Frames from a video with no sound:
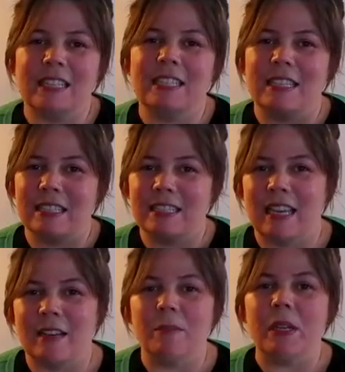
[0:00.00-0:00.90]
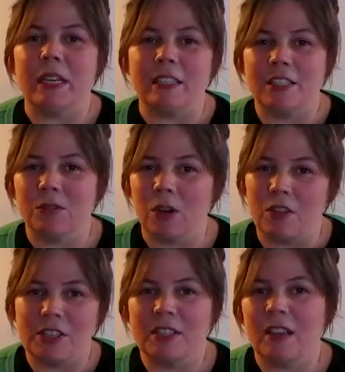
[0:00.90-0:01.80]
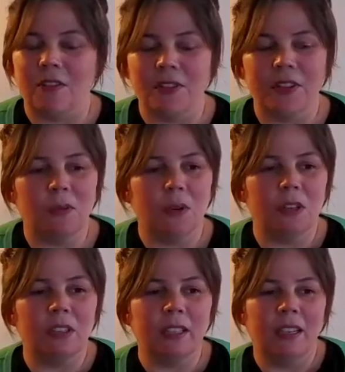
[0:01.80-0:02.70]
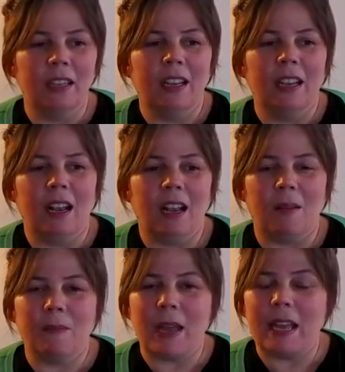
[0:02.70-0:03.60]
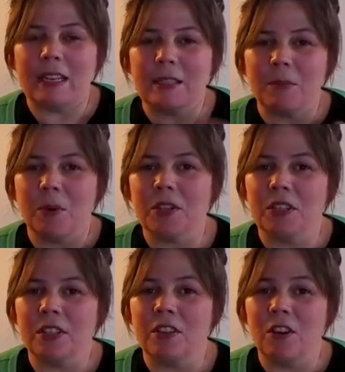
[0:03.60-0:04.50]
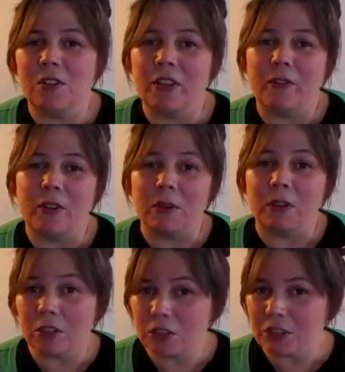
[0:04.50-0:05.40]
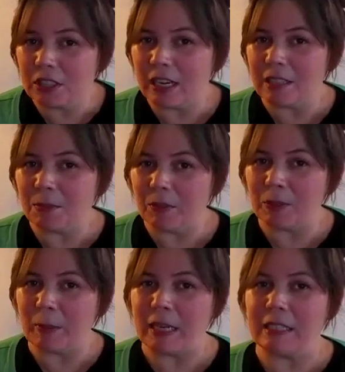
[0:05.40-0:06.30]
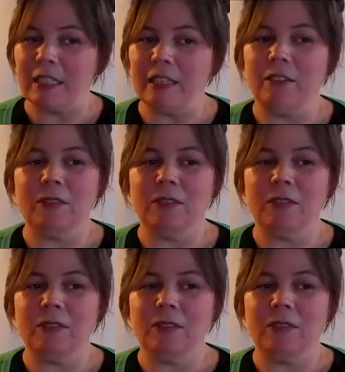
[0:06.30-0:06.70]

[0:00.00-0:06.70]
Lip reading: us assign meanings to all the stuff in the world. And it's important to note that from a cultural studies perspective,